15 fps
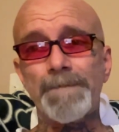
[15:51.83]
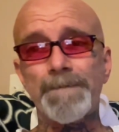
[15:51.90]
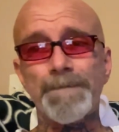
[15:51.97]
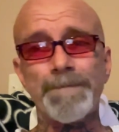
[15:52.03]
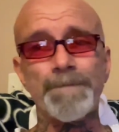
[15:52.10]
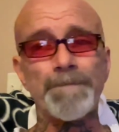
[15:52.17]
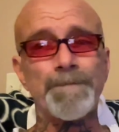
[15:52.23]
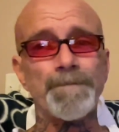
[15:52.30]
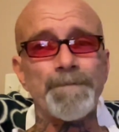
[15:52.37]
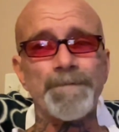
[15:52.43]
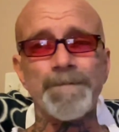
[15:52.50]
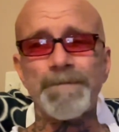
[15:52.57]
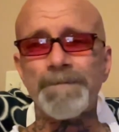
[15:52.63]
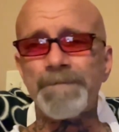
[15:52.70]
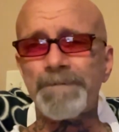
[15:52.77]

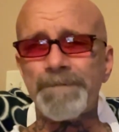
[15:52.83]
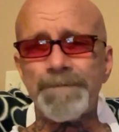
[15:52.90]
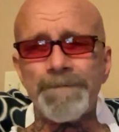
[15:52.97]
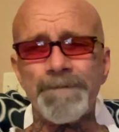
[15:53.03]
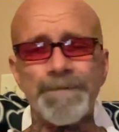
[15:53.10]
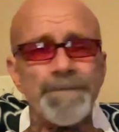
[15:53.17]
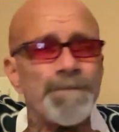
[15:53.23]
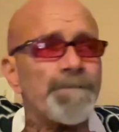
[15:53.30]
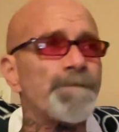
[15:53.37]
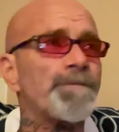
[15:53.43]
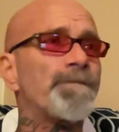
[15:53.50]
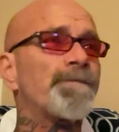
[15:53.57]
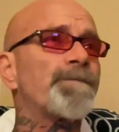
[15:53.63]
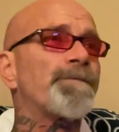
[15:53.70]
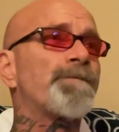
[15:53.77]

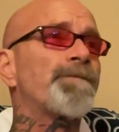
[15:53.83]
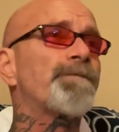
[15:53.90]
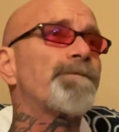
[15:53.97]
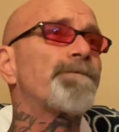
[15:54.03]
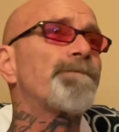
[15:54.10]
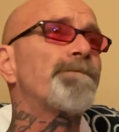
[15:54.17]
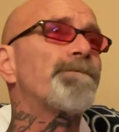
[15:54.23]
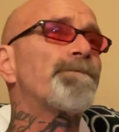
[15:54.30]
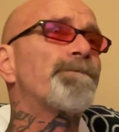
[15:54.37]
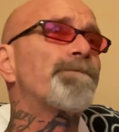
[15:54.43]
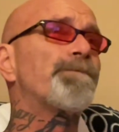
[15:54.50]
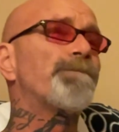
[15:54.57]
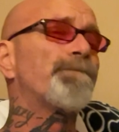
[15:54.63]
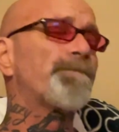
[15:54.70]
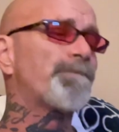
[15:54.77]

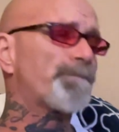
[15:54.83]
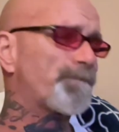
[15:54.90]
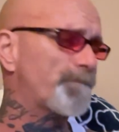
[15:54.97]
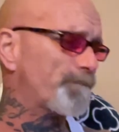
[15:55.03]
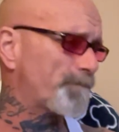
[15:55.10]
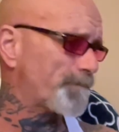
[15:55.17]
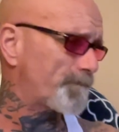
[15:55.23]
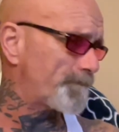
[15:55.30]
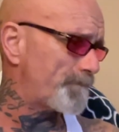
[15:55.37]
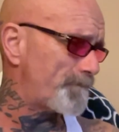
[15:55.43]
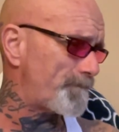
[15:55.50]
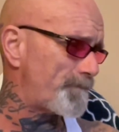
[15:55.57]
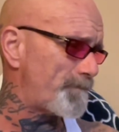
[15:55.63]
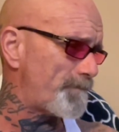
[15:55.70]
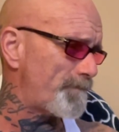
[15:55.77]

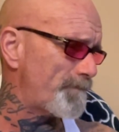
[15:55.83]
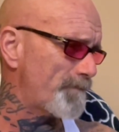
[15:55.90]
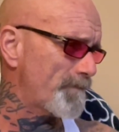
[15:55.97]
(silence)